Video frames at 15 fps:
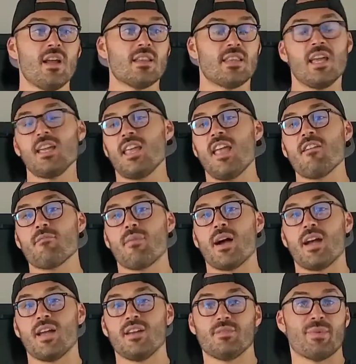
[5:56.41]
They gave
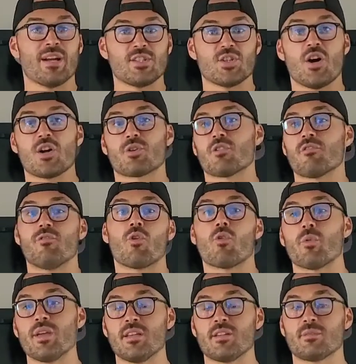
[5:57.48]
my daughter a
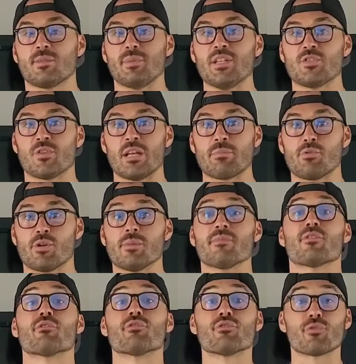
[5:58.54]
four-week speed training program
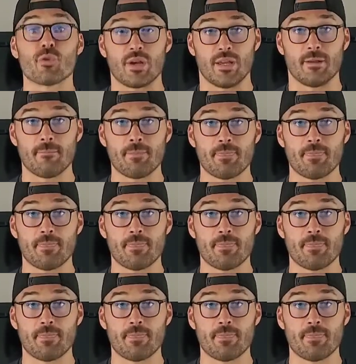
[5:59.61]
for free.